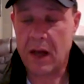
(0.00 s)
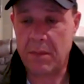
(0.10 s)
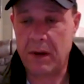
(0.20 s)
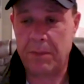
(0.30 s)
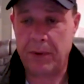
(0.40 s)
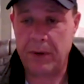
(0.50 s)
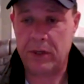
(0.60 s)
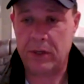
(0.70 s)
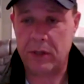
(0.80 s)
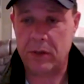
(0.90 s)
I'm going to put it
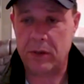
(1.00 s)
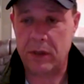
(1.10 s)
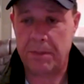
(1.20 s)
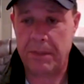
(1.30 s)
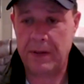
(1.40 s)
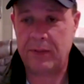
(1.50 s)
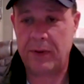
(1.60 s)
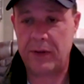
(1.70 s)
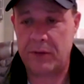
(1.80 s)
to you in the best phrase.